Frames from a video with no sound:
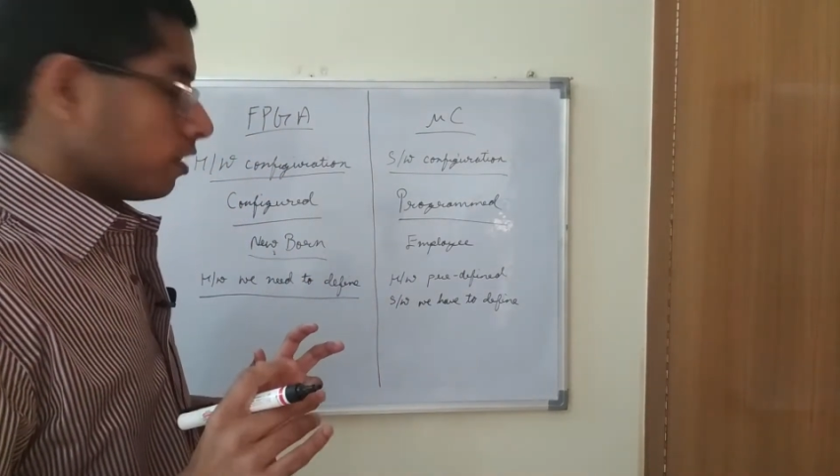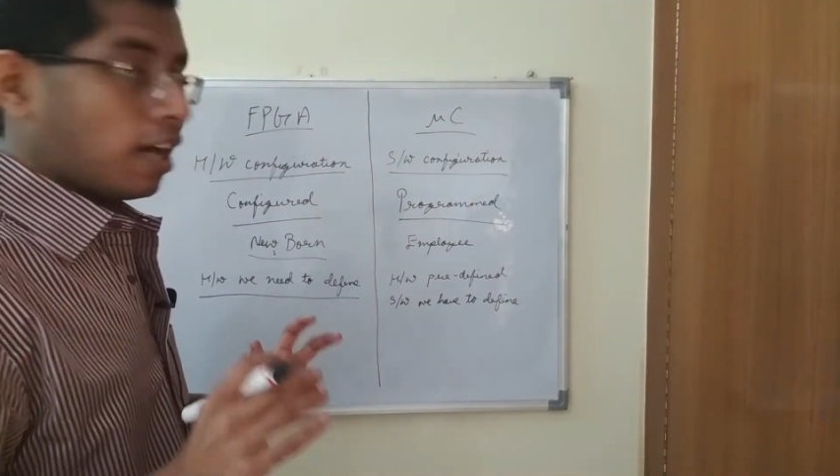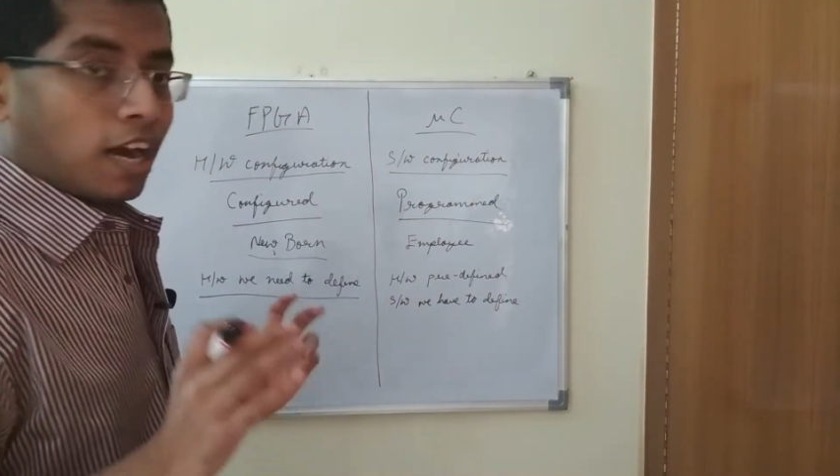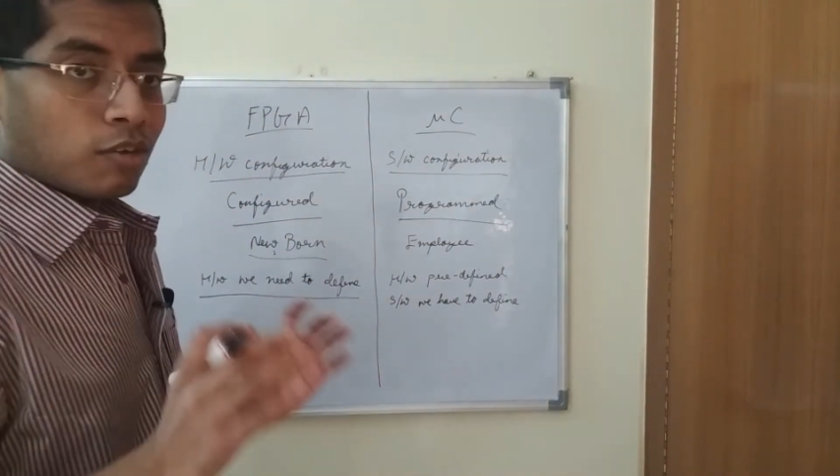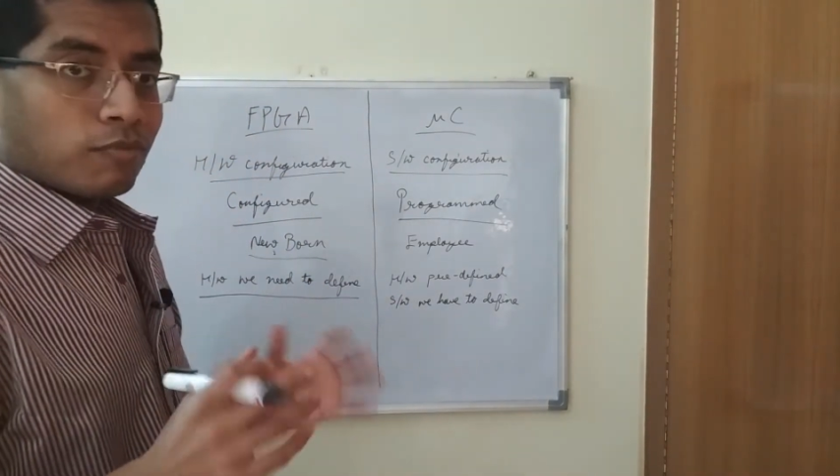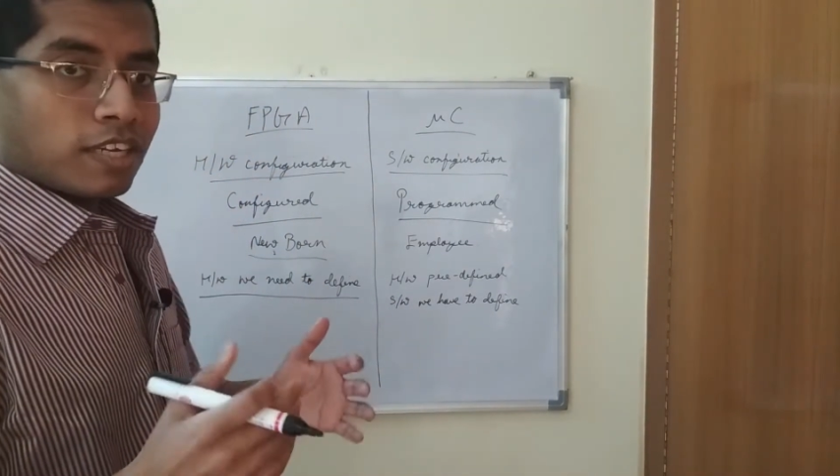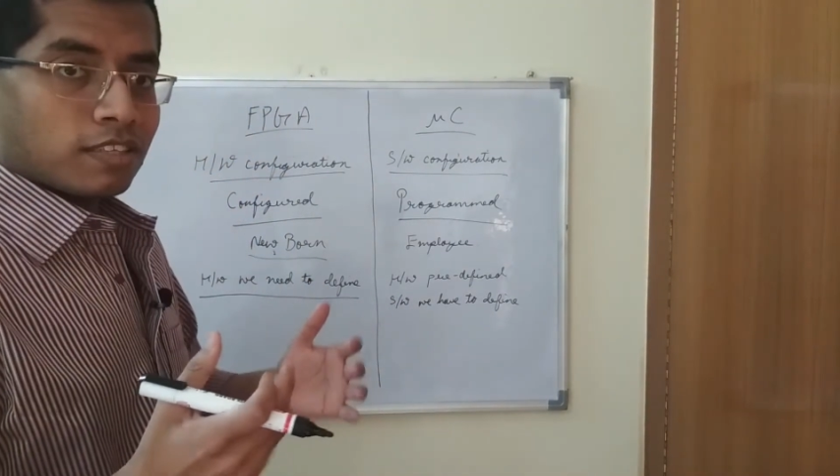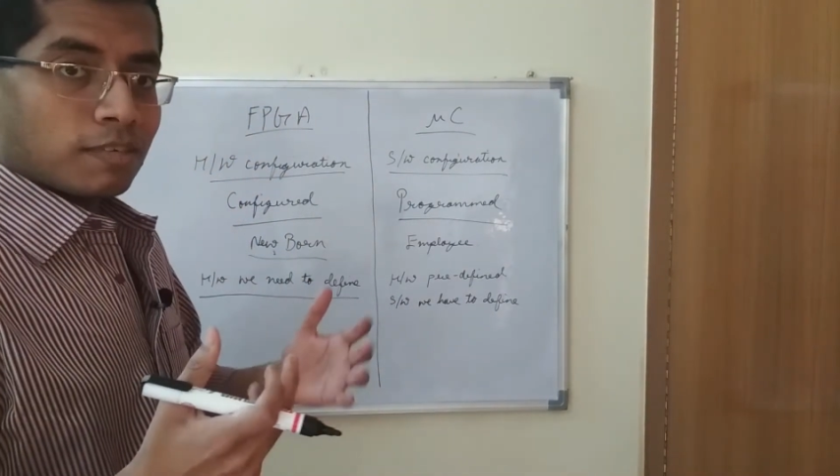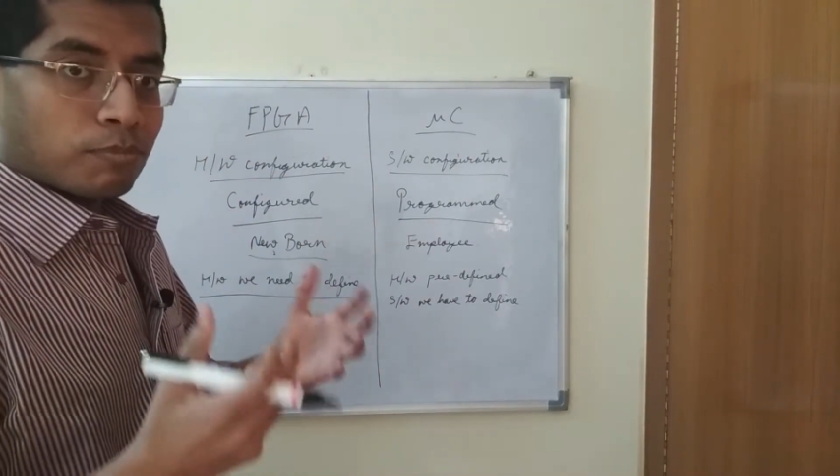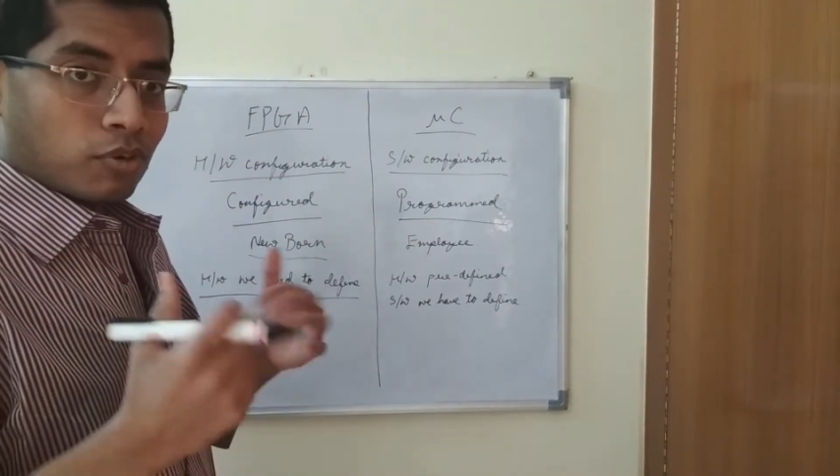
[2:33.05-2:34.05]
the hardware
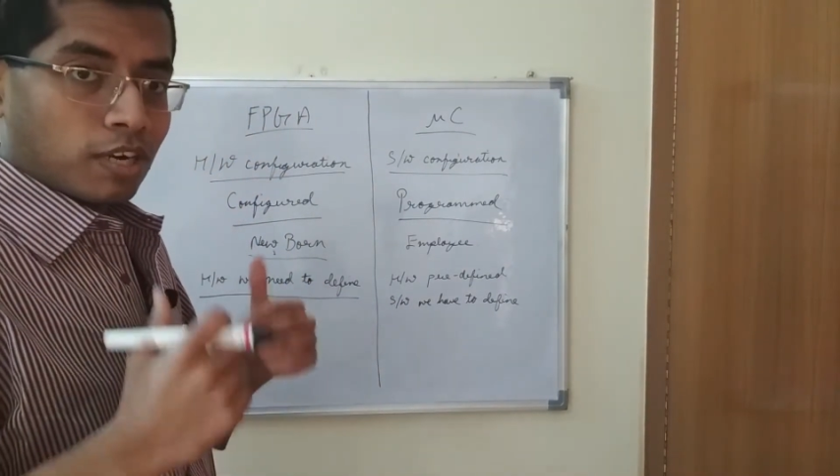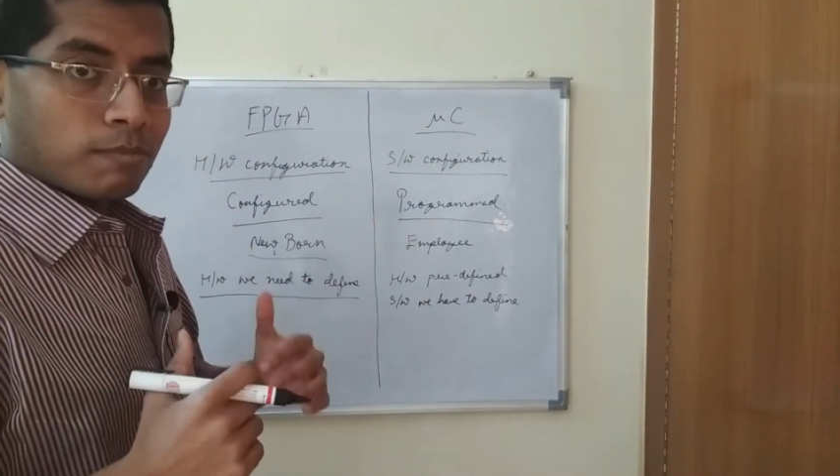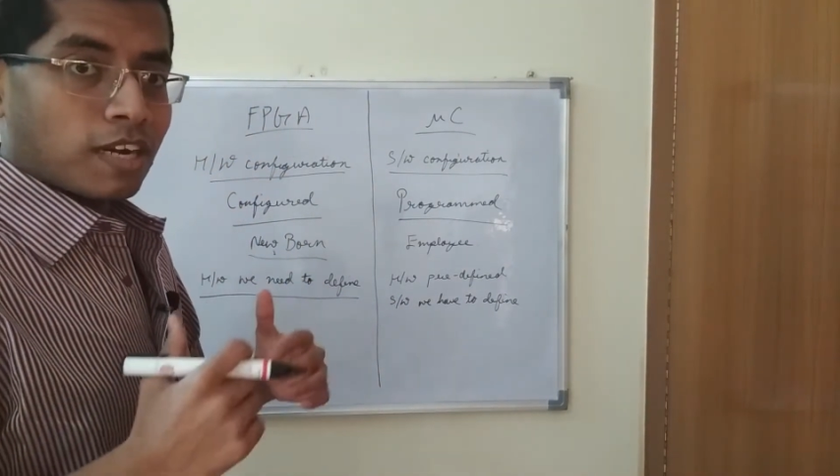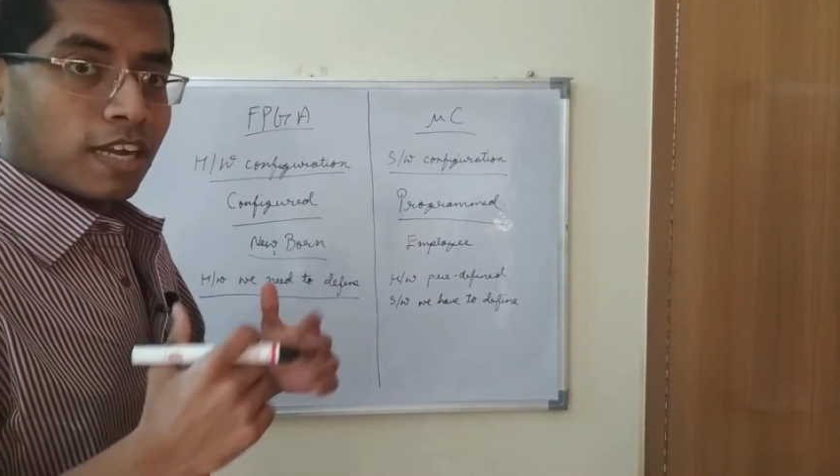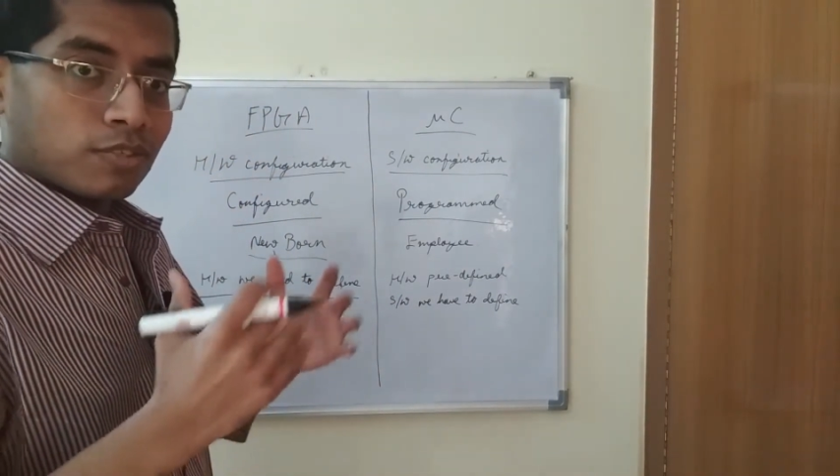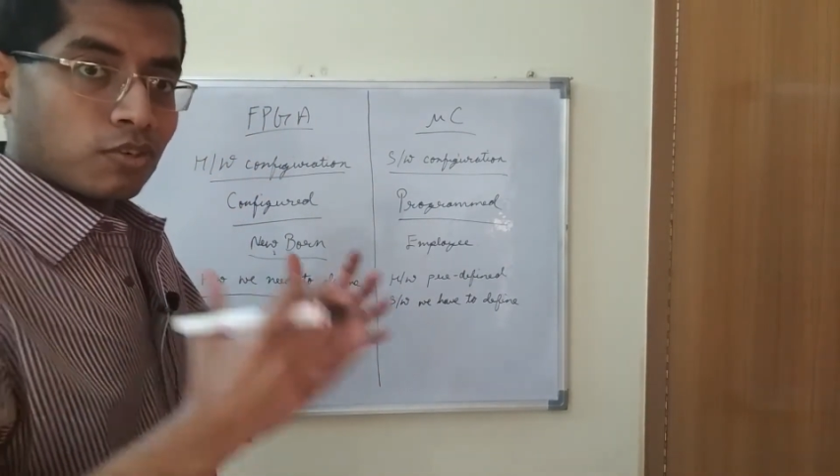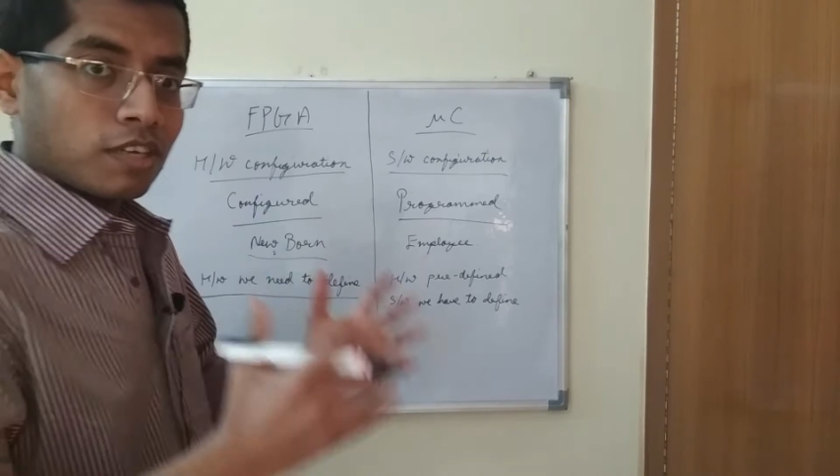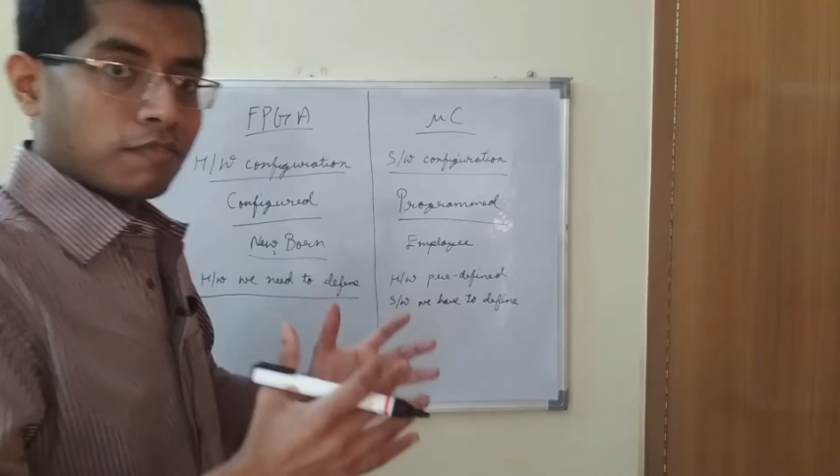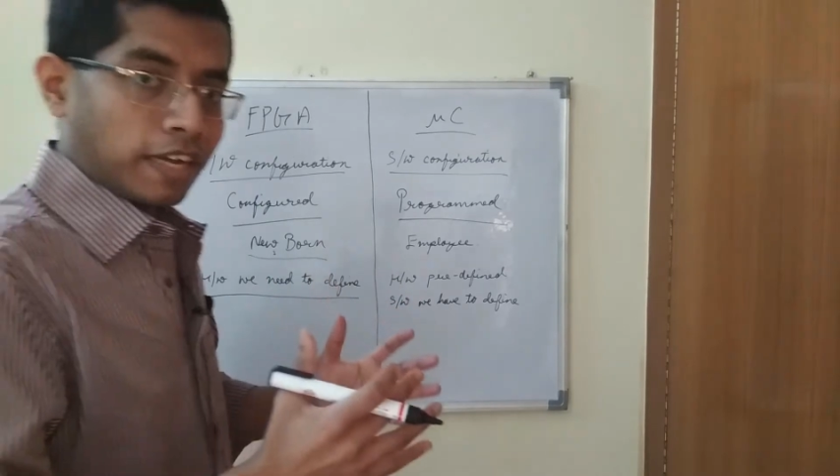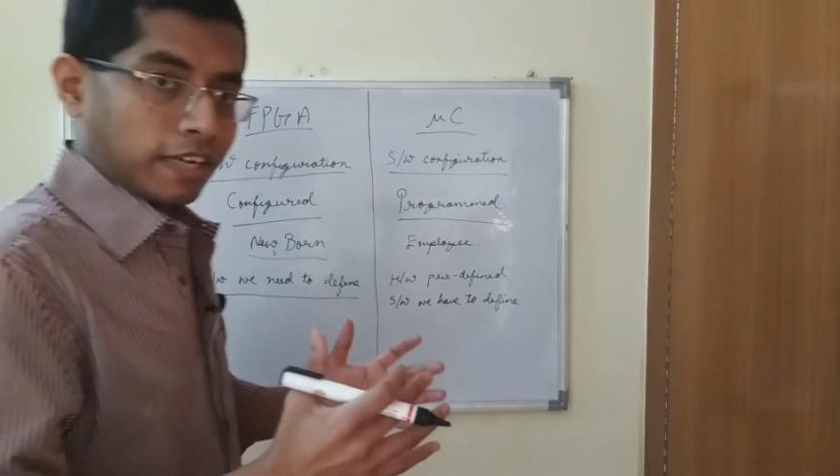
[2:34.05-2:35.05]
the programmer has to
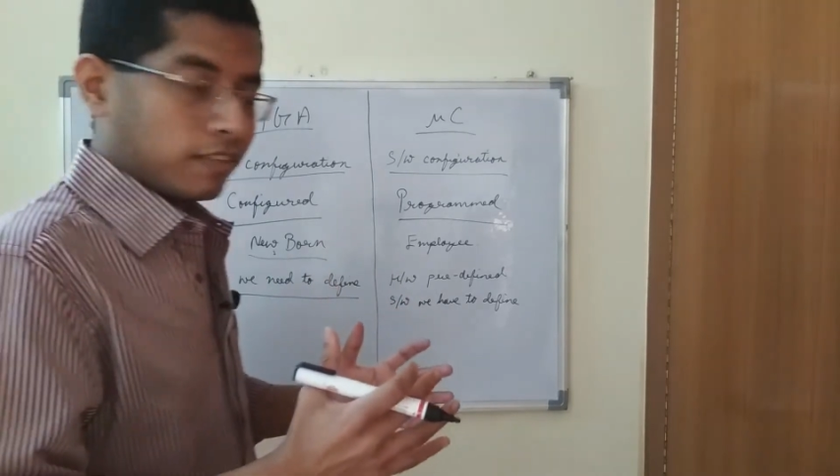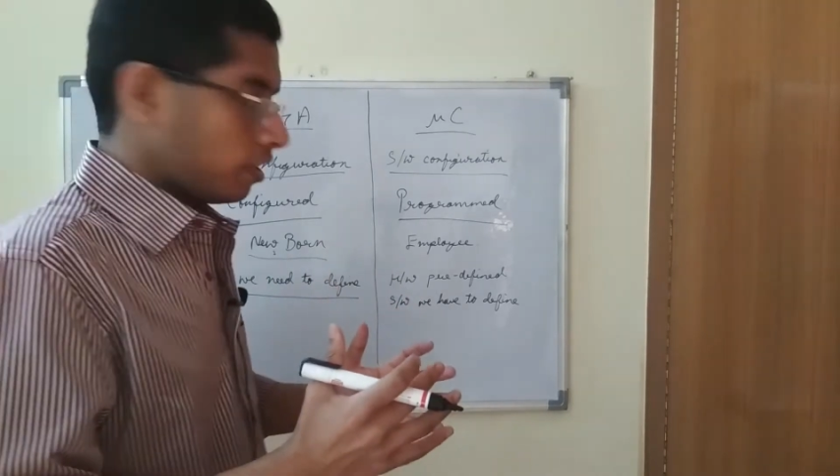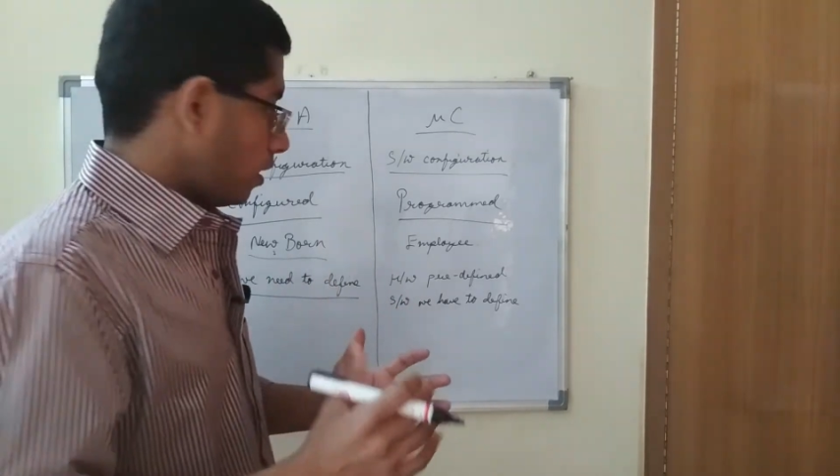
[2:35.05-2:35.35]
define